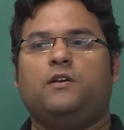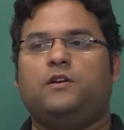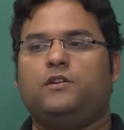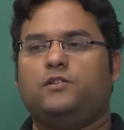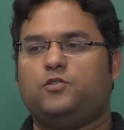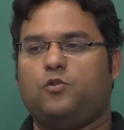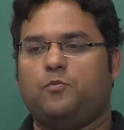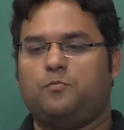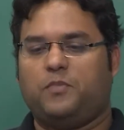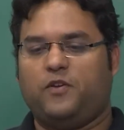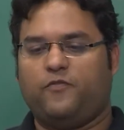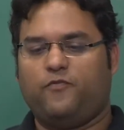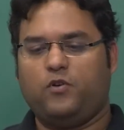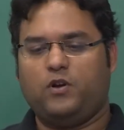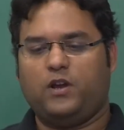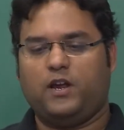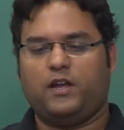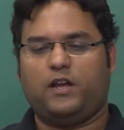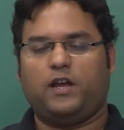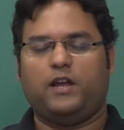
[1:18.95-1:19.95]
So, before
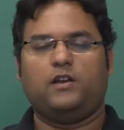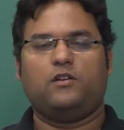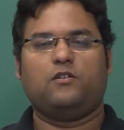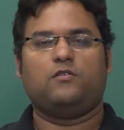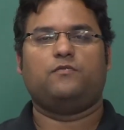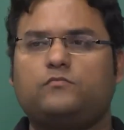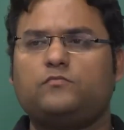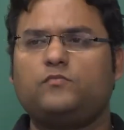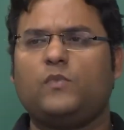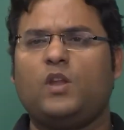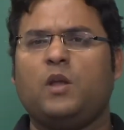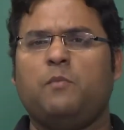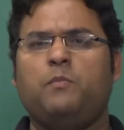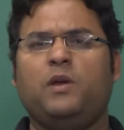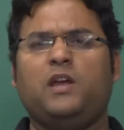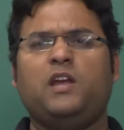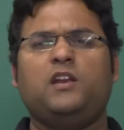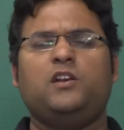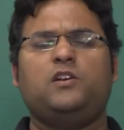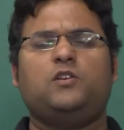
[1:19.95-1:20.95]
I kind of
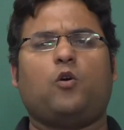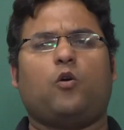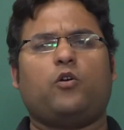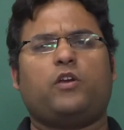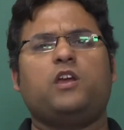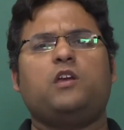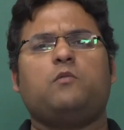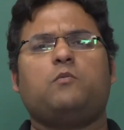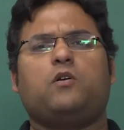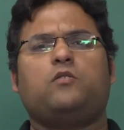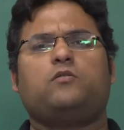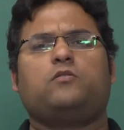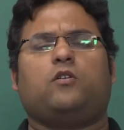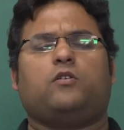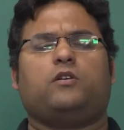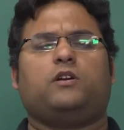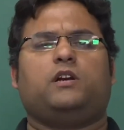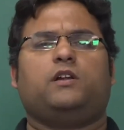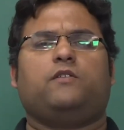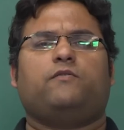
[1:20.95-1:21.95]
begin talking about
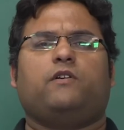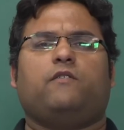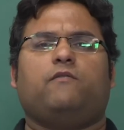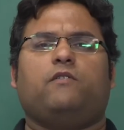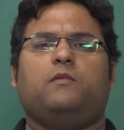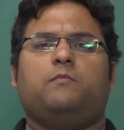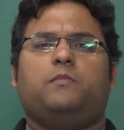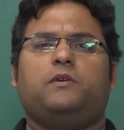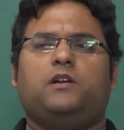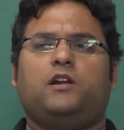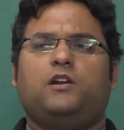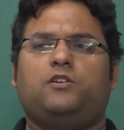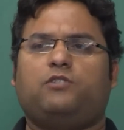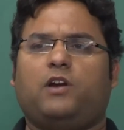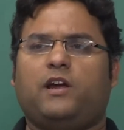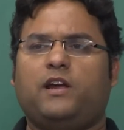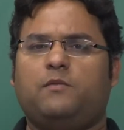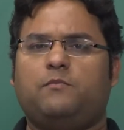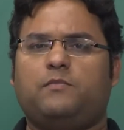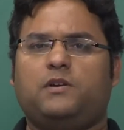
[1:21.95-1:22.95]
cognitive development, I will
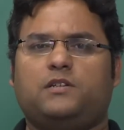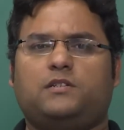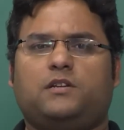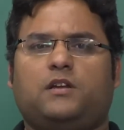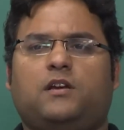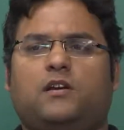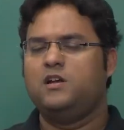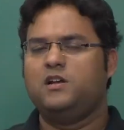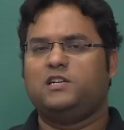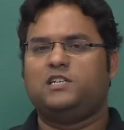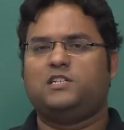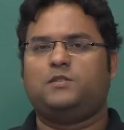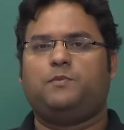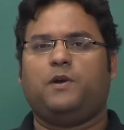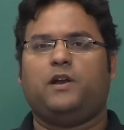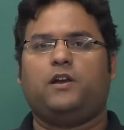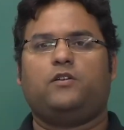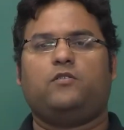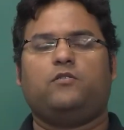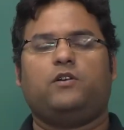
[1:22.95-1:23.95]
try and
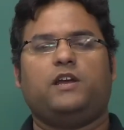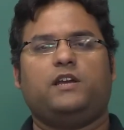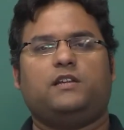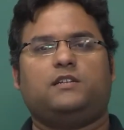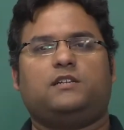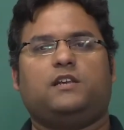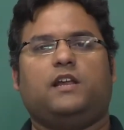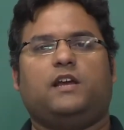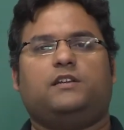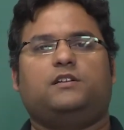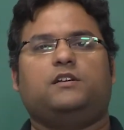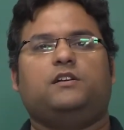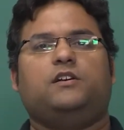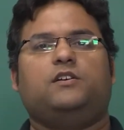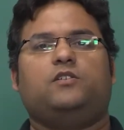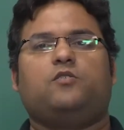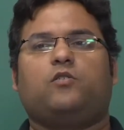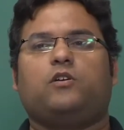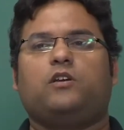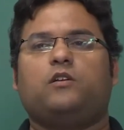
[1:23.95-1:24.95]
spend today's lecture in
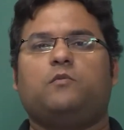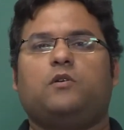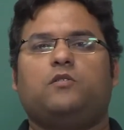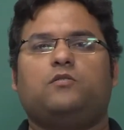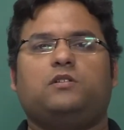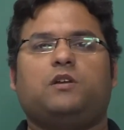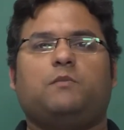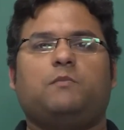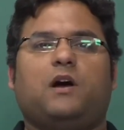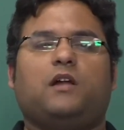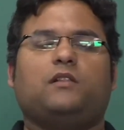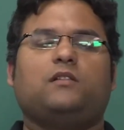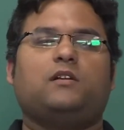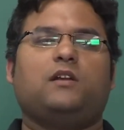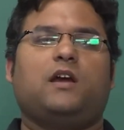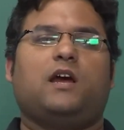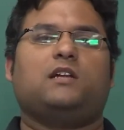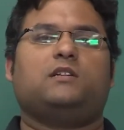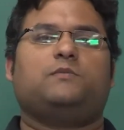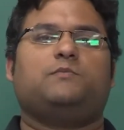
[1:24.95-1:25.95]
talking about some other
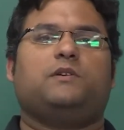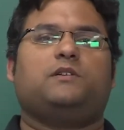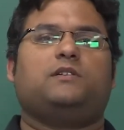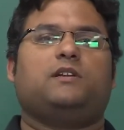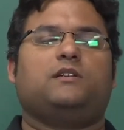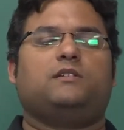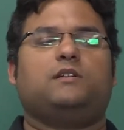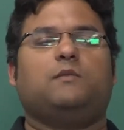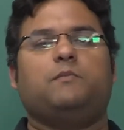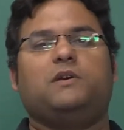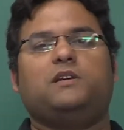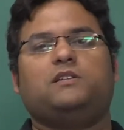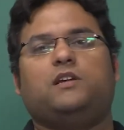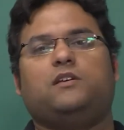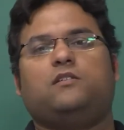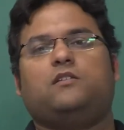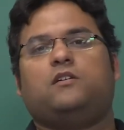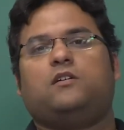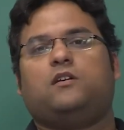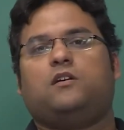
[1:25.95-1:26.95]
aspects and some
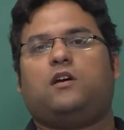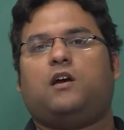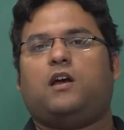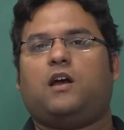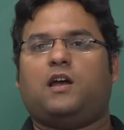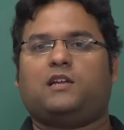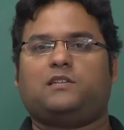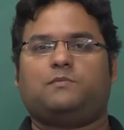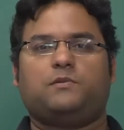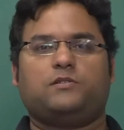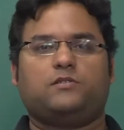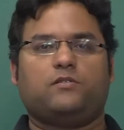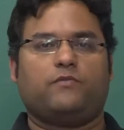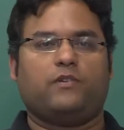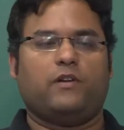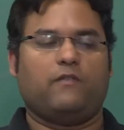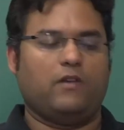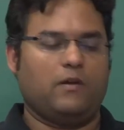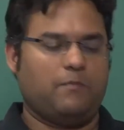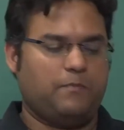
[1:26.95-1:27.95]
basic aspects of
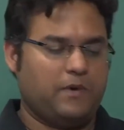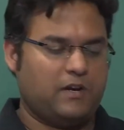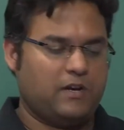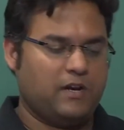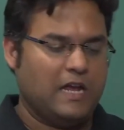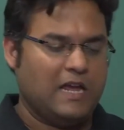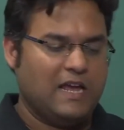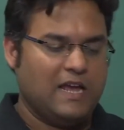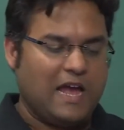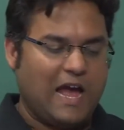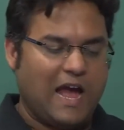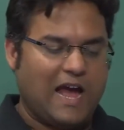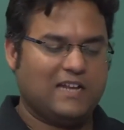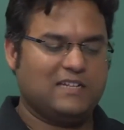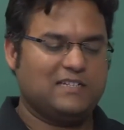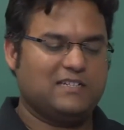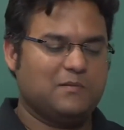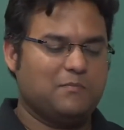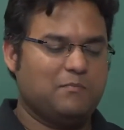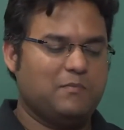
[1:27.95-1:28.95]
development
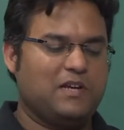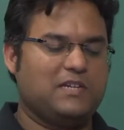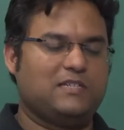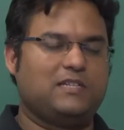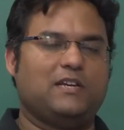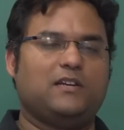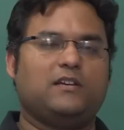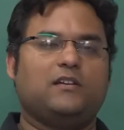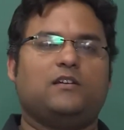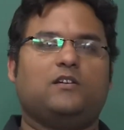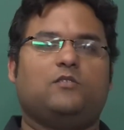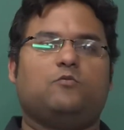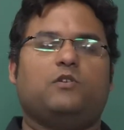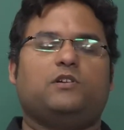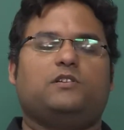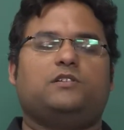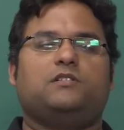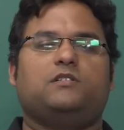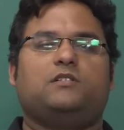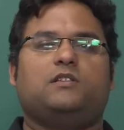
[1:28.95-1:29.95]
and some basic
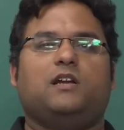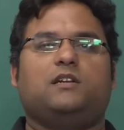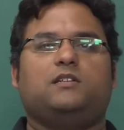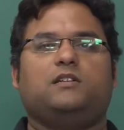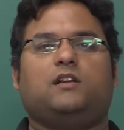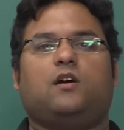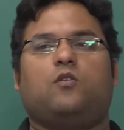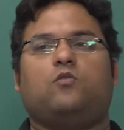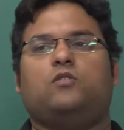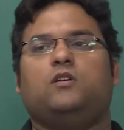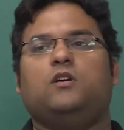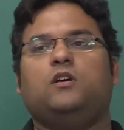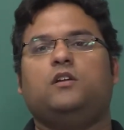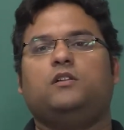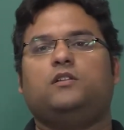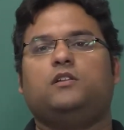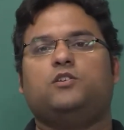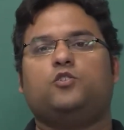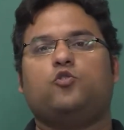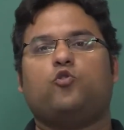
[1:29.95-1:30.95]
questions that surround
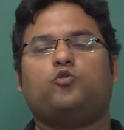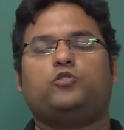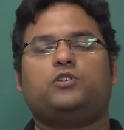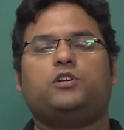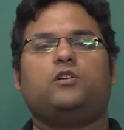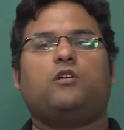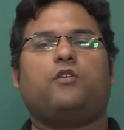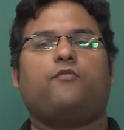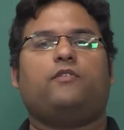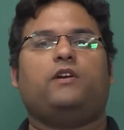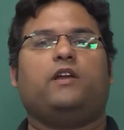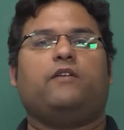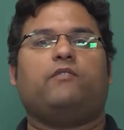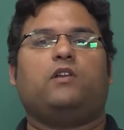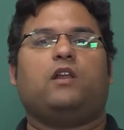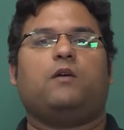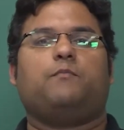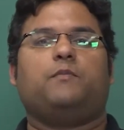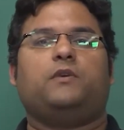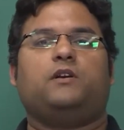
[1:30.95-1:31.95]
the notion of
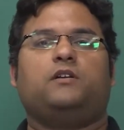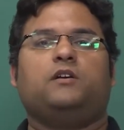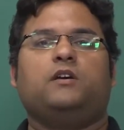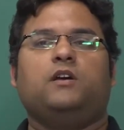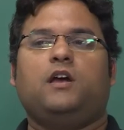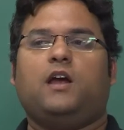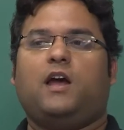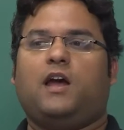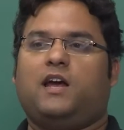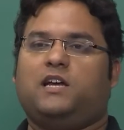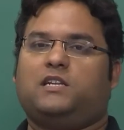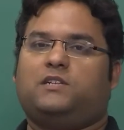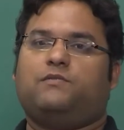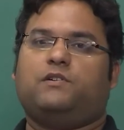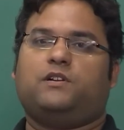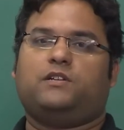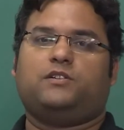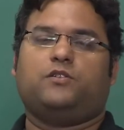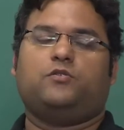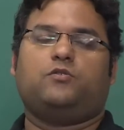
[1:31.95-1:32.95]
development as
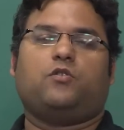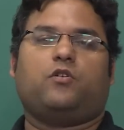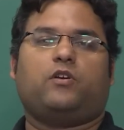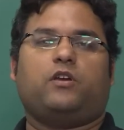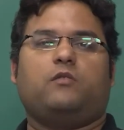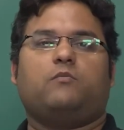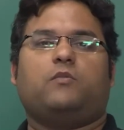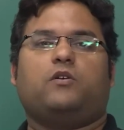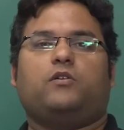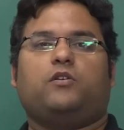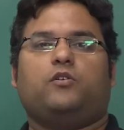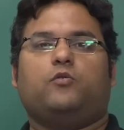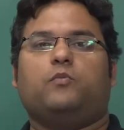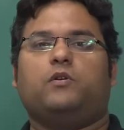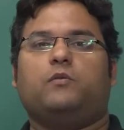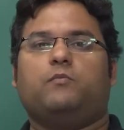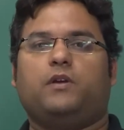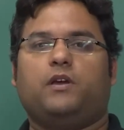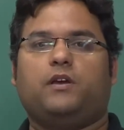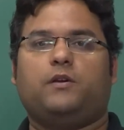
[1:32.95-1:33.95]
far as you are talking about a human
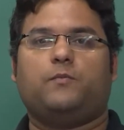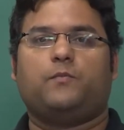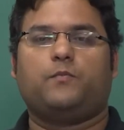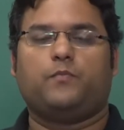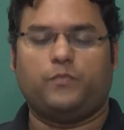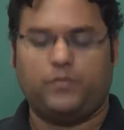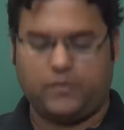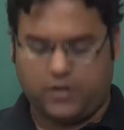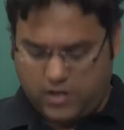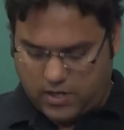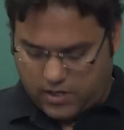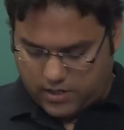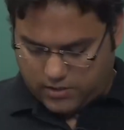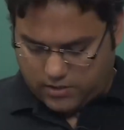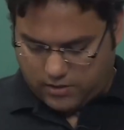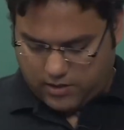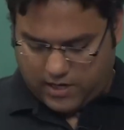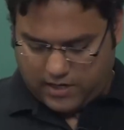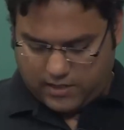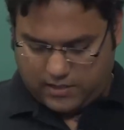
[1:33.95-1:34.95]
being.
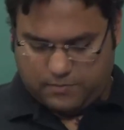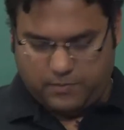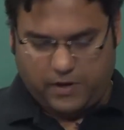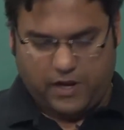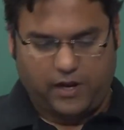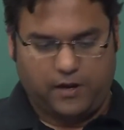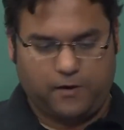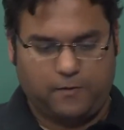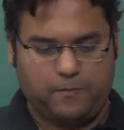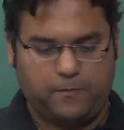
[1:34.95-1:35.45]
So, let us begin.